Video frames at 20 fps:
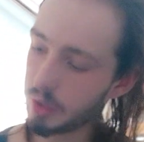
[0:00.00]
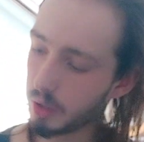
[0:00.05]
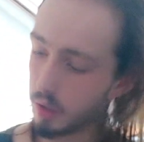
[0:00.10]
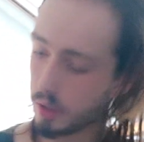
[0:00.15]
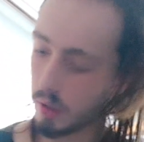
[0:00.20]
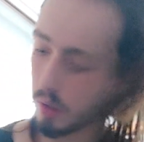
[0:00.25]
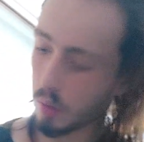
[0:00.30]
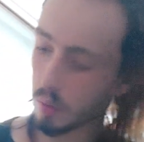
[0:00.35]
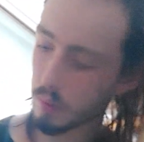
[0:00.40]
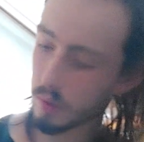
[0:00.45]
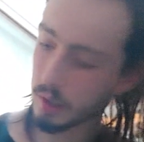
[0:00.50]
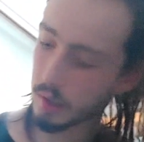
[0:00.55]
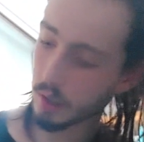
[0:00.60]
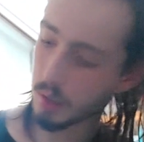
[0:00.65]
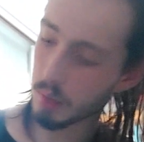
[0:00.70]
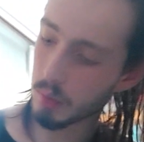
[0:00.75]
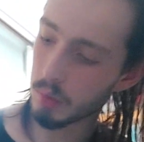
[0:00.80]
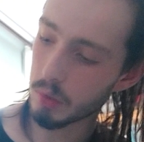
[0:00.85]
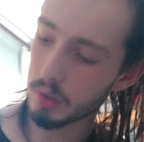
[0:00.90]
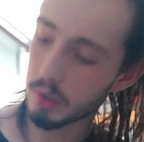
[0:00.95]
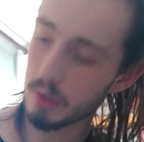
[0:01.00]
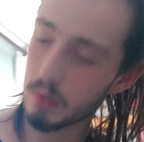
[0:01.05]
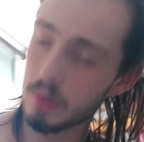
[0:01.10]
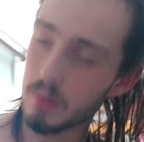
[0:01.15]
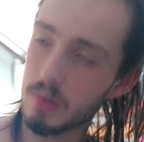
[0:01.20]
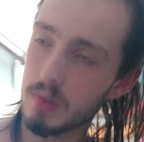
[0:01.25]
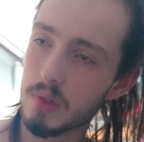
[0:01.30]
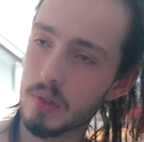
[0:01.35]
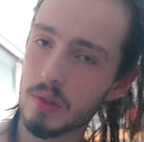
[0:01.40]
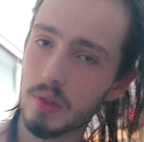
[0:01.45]
you're only going to want to
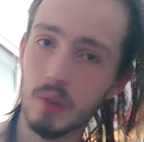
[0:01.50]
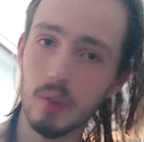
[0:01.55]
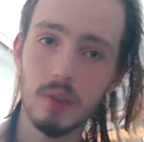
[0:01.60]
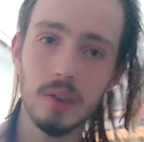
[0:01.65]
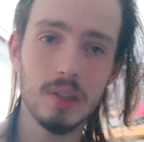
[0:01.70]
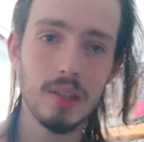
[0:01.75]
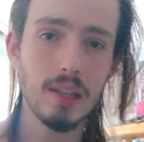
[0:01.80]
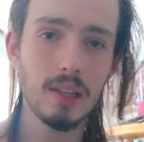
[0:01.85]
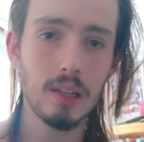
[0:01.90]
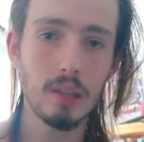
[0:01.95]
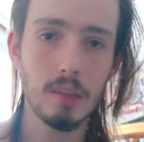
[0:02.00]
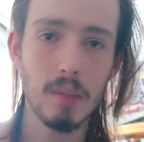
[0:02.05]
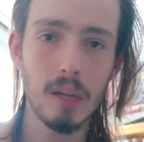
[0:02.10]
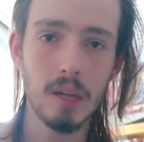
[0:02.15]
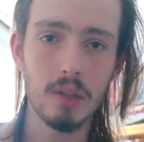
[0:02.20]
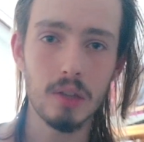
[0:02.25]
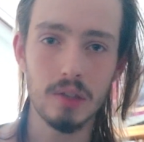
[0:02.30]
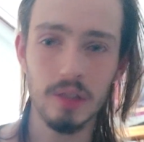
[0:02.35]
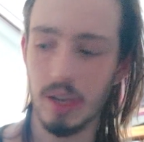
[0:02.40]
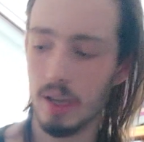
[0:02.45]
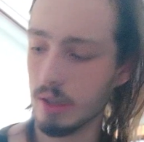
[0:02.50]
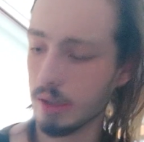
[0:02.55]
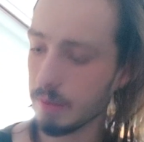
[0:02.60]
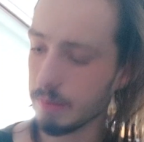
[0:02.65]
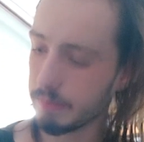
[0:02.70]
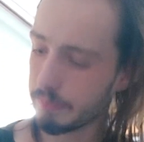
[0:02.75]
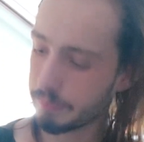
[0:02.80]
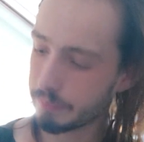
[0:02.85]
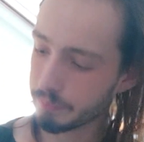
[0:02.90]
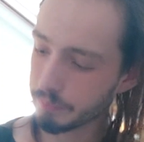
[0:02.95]
use, so you take your major
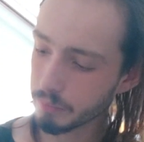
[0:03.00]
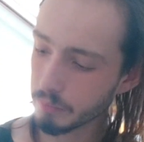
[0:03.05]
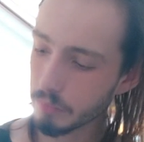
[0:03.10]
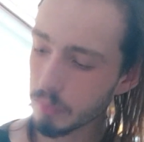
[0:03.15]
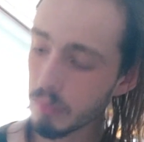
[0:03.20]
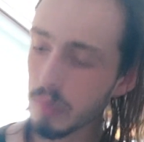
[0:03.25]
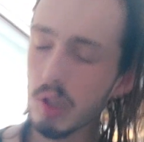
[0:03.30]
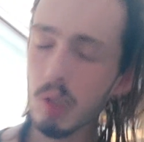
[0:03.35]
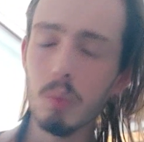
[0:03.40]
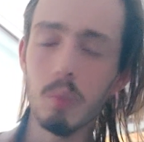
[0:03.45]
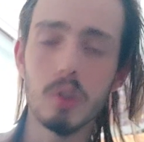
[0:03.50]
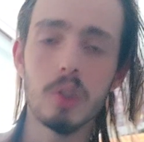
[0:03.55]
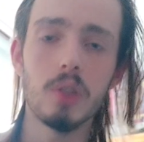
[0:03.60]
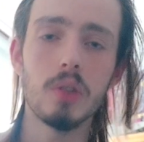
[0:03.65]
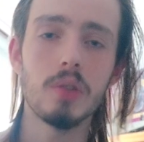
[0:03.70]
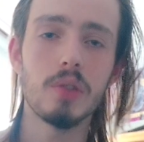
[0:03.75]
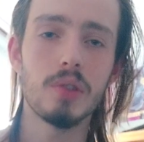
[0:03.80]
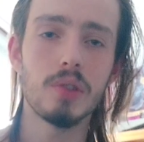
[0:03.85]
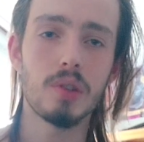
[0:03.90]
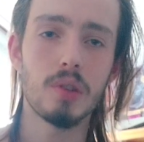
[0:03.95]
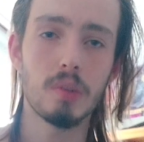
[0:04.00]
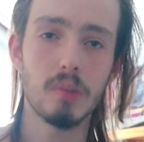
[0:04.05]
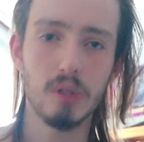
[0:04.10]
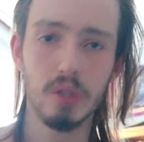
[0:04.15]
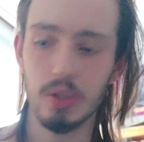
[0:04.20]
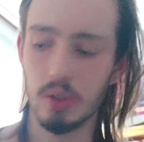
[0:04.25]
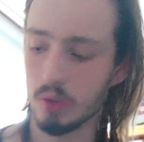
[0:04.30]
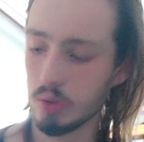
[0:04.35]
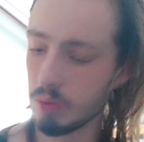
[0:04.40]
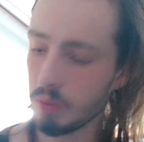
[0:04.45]
scale, which uses number
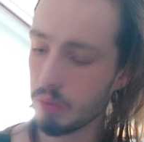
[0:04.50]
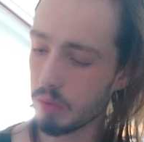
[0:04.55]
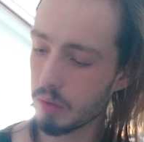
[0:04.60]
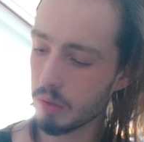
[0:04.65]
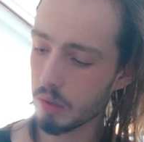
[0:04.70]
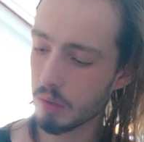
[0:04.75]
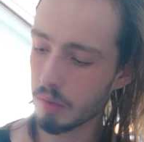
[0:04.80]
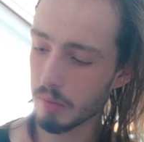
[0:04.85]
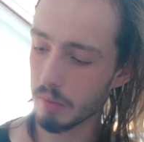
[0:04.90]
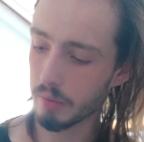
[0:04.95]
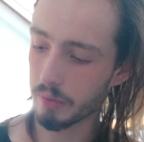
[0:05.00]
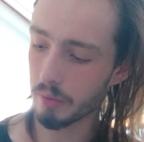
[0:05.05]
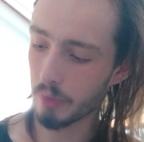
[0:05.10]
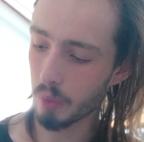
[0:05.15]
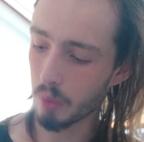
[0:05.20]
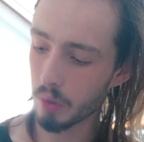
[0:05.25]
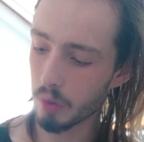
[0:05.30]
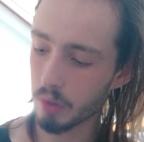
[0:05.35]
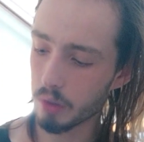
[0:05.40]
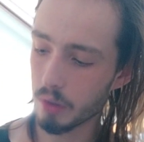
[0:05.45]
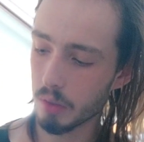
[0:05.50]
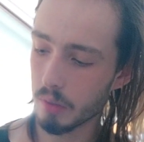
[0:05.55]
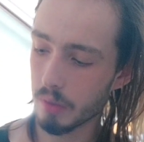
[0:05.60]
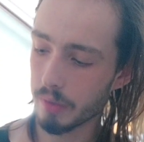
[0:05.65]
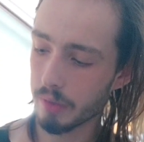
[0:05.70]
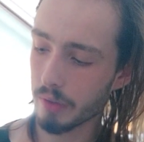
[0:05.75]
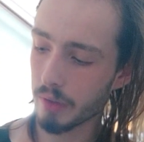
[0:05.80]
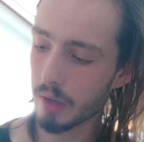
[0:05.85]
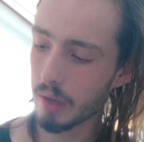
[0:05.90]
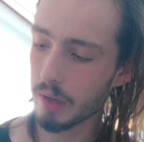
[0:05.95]
2, number 4, number
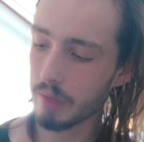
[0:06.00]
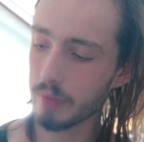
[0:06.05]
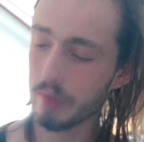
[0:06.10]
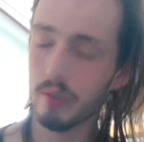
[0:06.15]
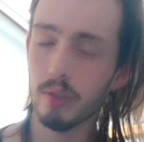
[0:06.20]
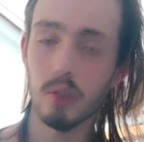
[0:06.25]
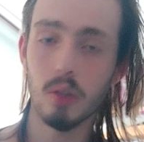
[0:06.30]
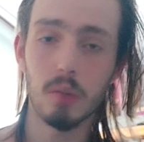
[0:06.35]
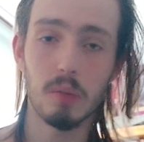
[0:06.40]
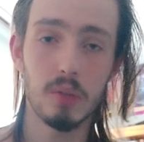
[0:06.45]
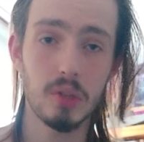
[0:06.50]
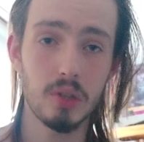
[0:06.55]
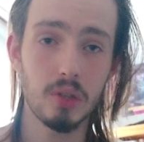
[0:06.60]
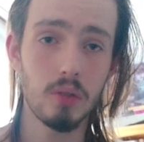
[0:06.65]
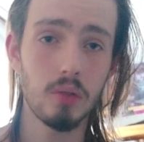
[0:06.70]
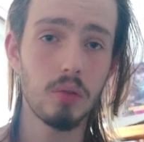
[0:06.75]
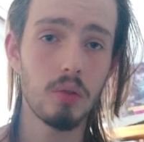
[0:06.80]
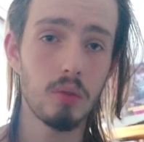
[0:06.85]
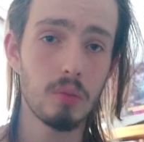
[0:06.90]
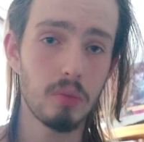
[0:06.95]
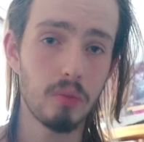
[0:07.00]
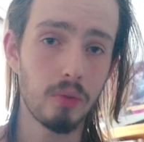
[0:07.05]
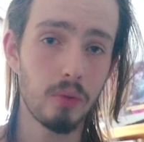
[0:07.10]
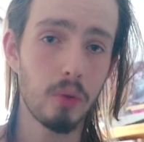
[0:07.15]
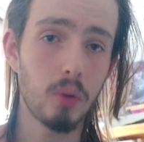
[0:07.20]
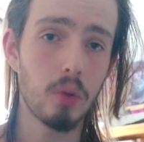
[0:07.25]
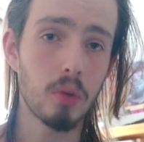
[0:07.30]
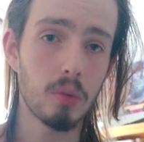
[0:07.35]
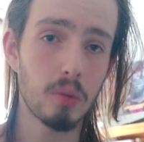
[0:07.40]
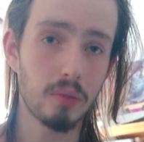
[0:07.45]
5, number 2, number
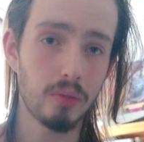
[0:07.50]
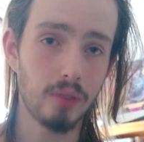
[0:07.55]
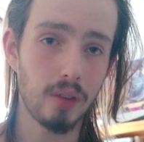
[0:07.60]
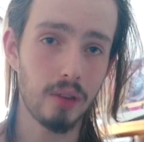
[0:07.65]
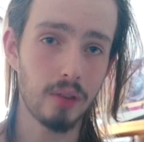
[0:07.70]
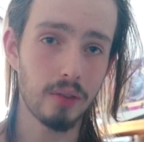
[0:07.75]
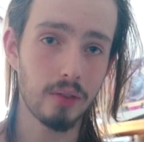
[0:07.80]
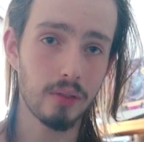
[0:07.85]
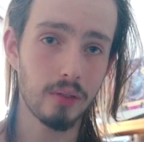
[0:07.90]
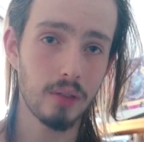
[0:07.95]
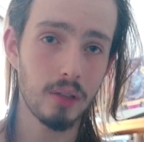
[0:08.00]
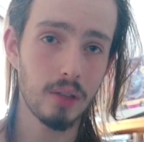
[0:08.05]
4, number 5.